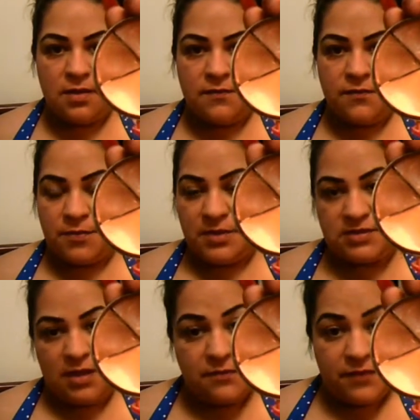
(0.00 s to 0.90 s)
For
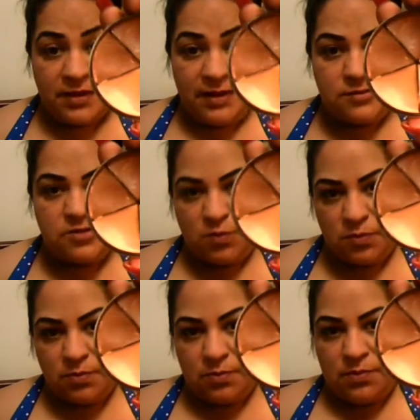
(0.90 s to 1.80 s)
myself, I like to
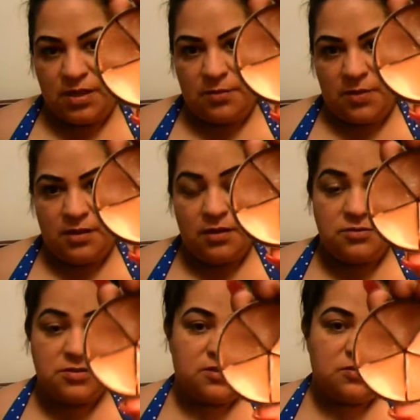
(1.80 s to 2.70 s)
make my colors a
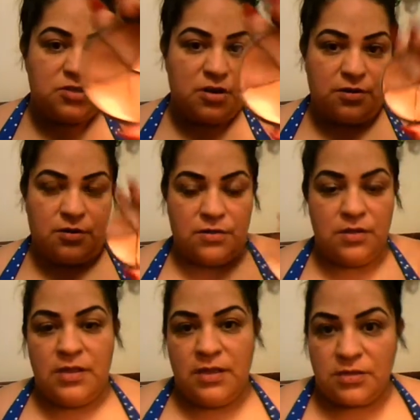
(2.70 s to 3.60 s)
little darker,
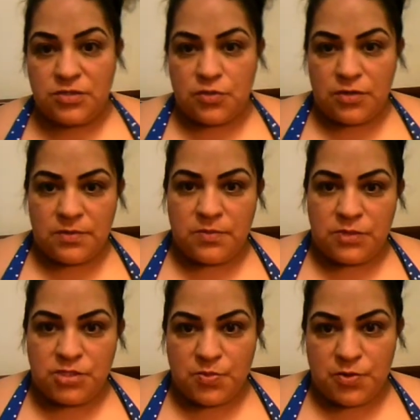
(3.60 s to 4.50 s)
contour it
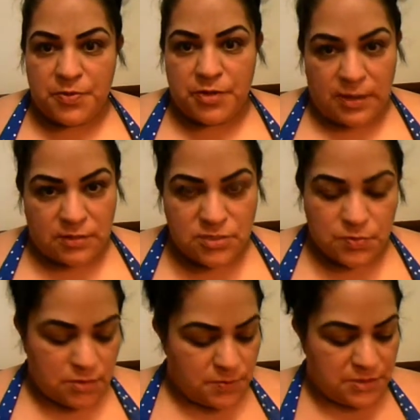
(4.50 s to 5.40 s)
much more pronounced for
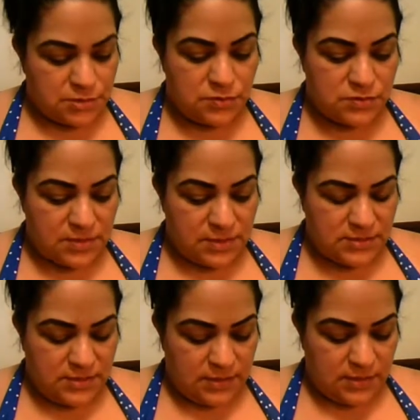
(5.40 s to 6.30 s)
the pictures that I
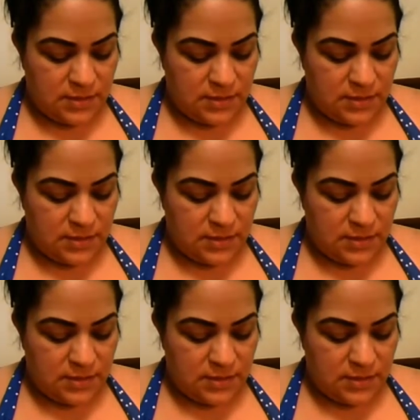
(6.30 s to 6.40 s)
take.